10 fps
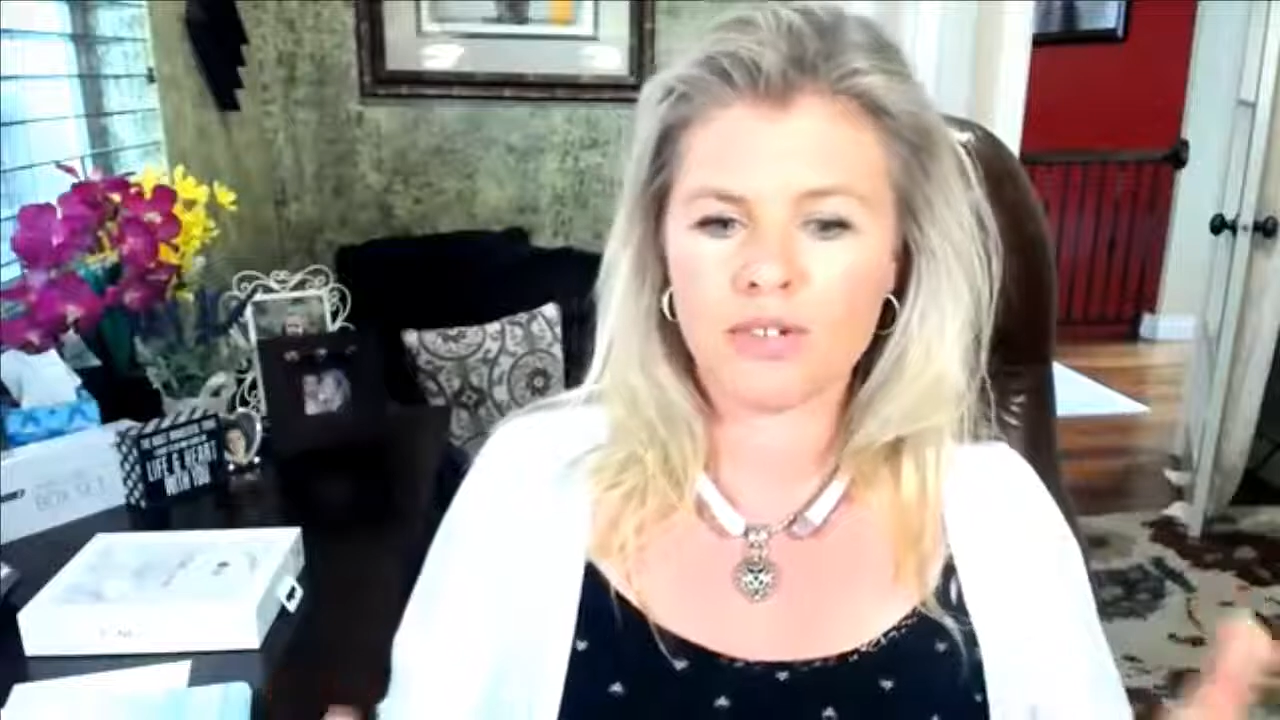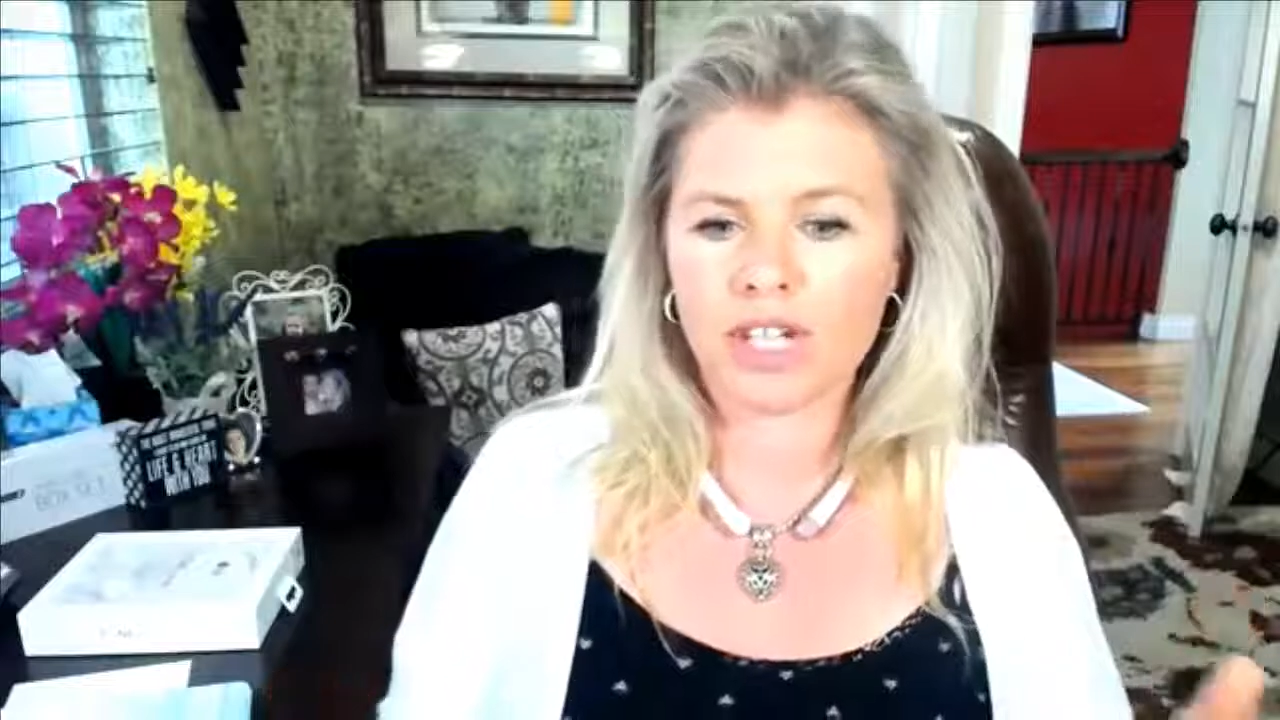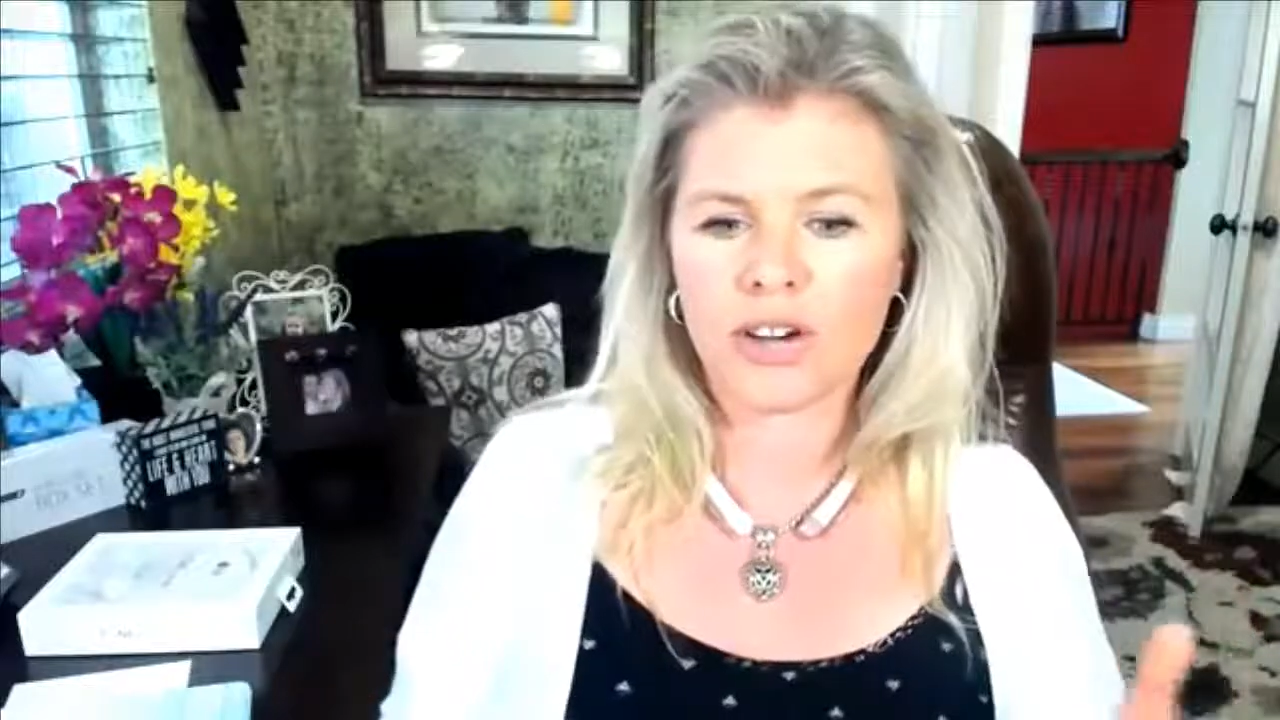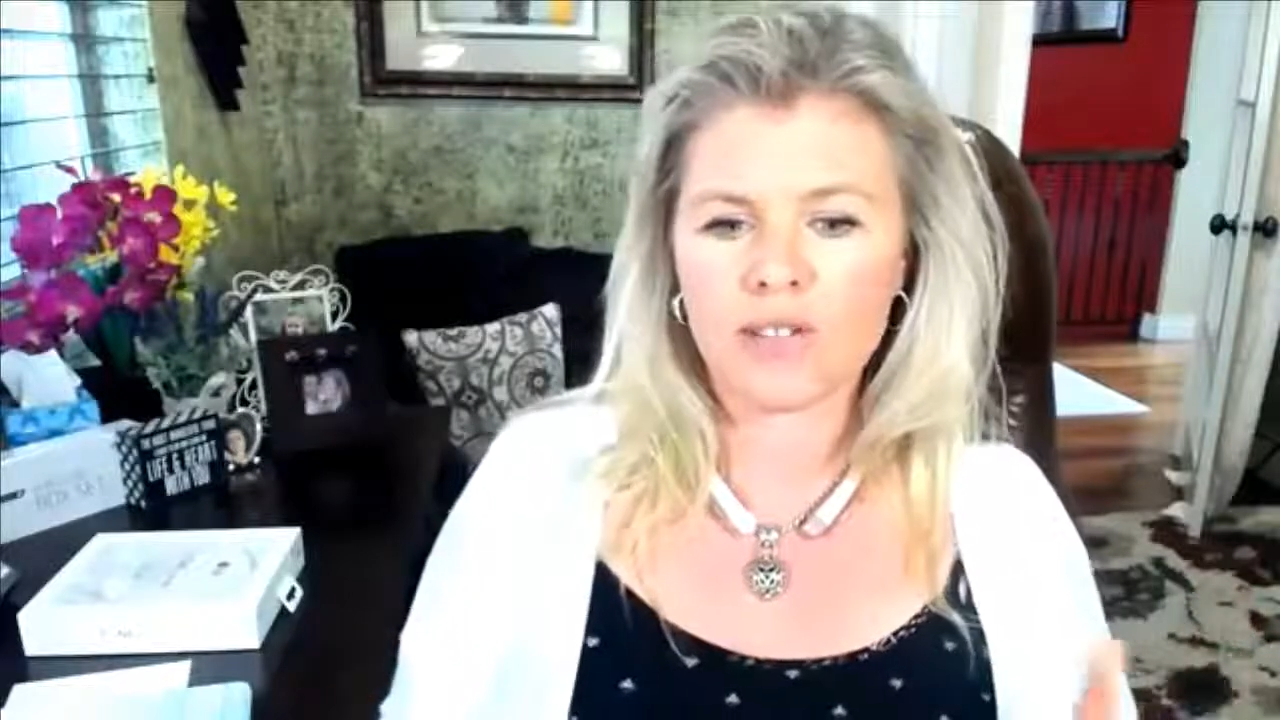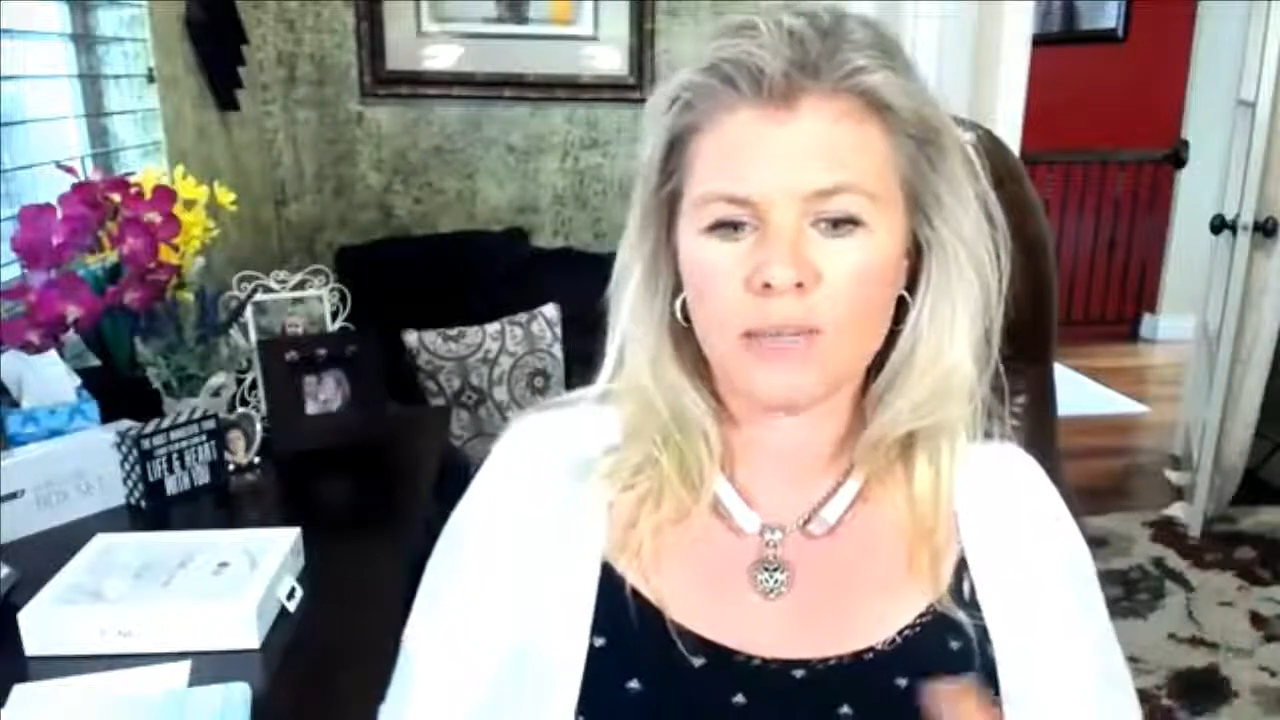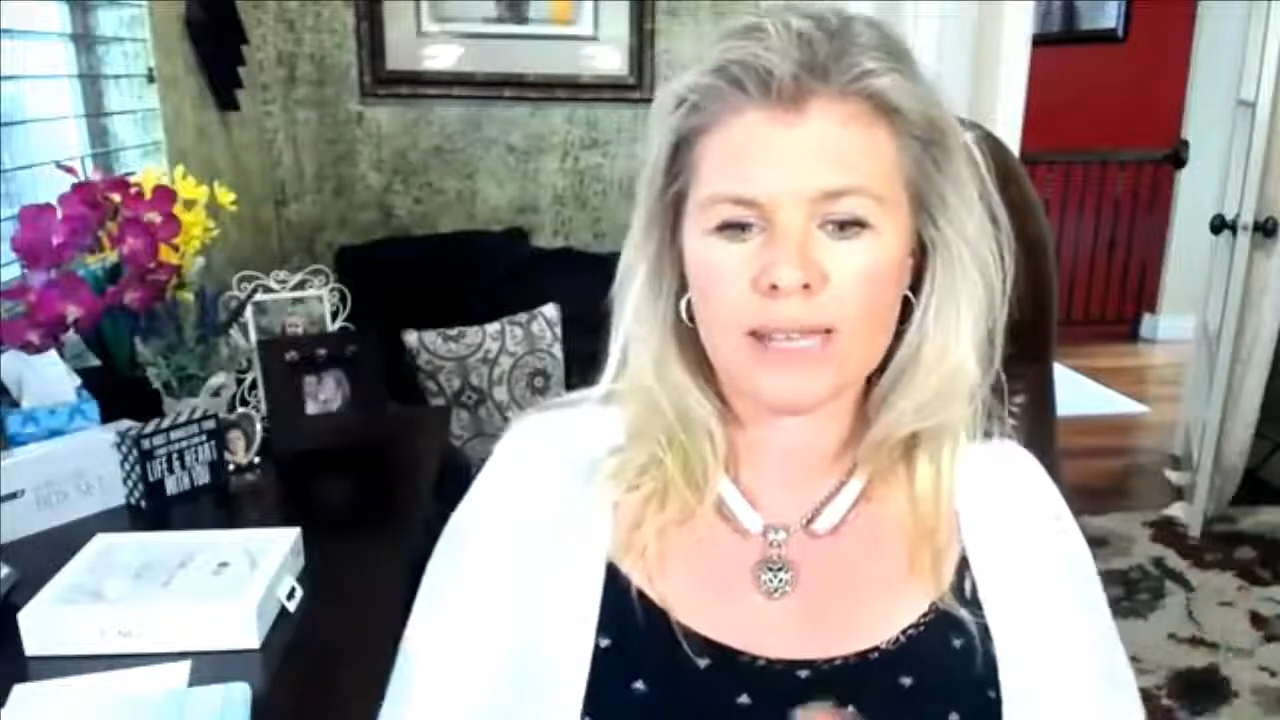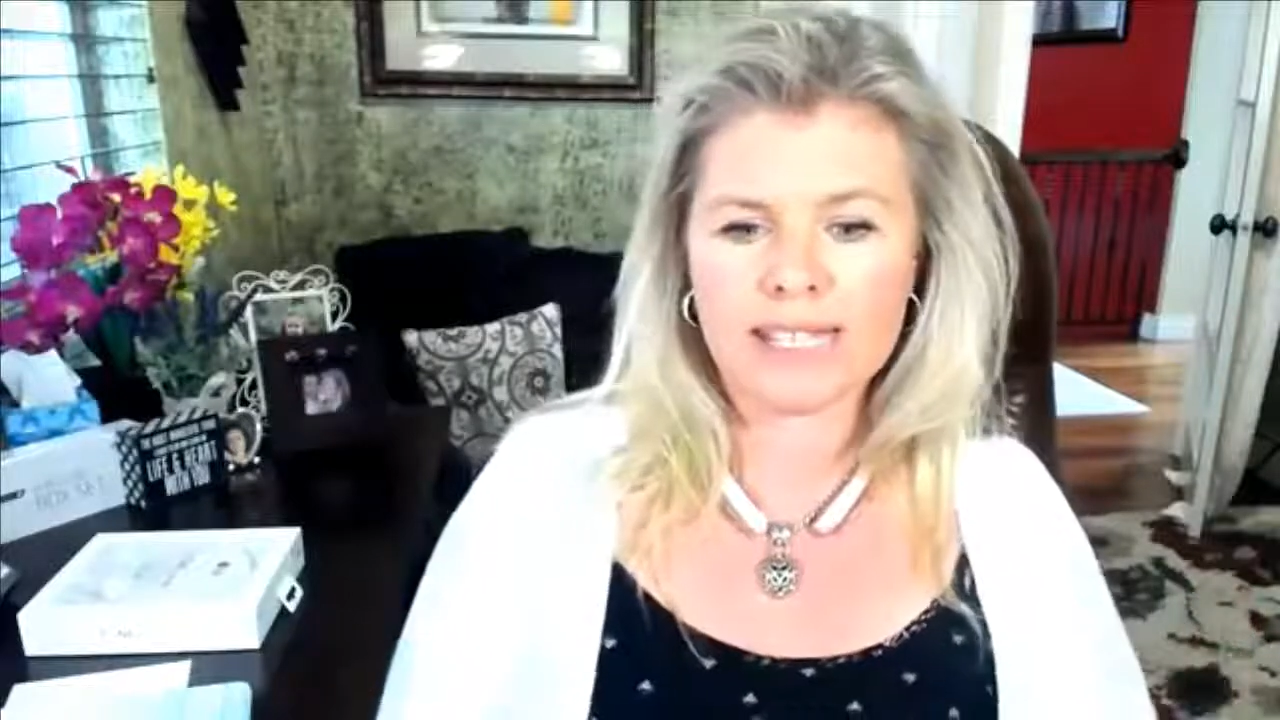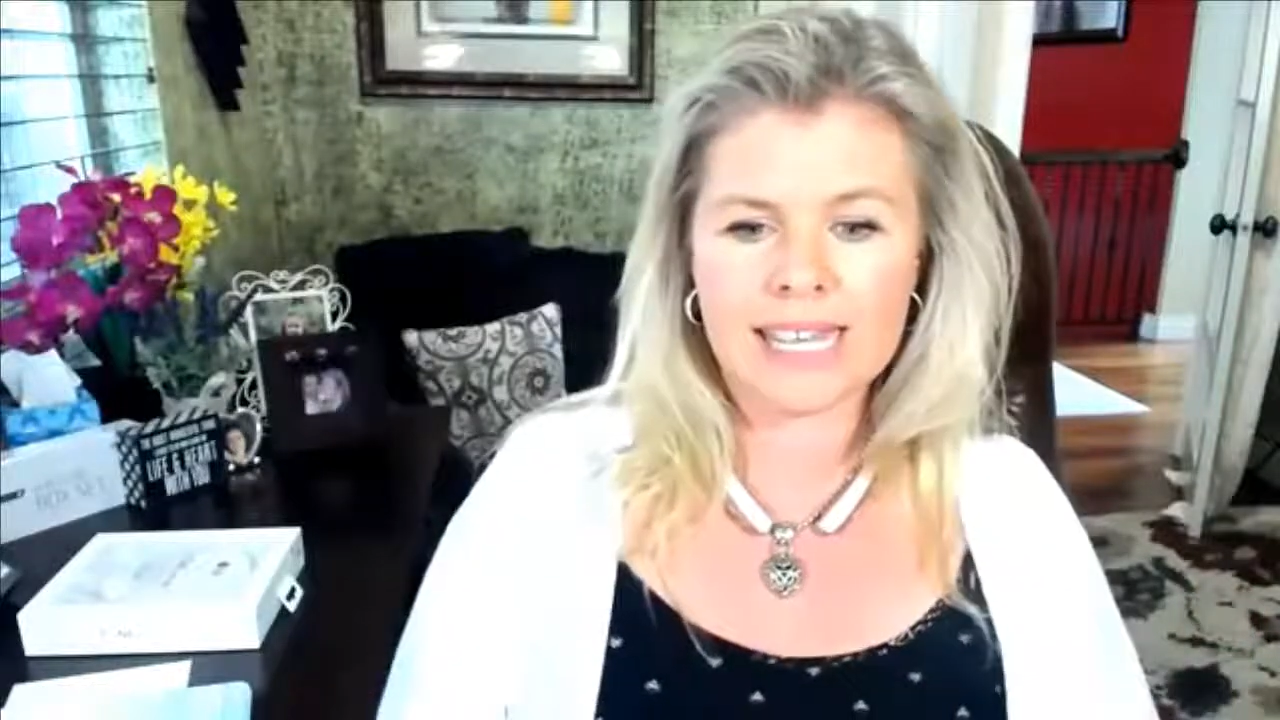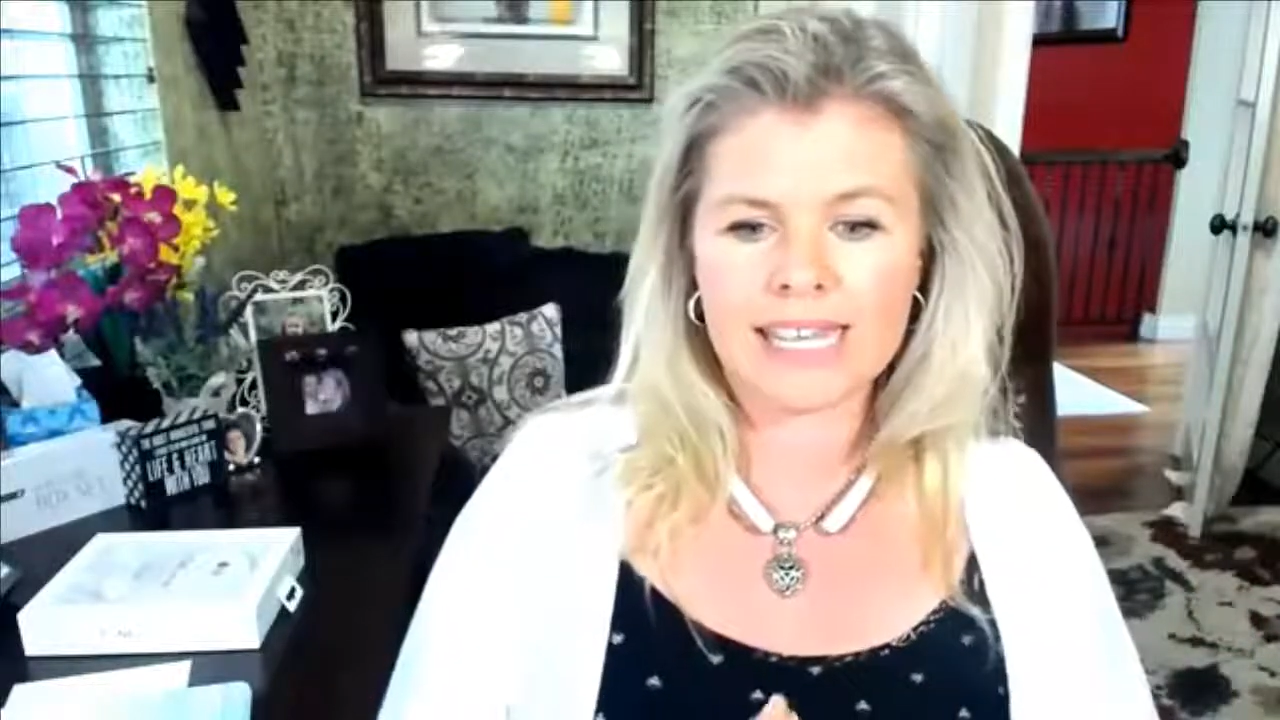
able to share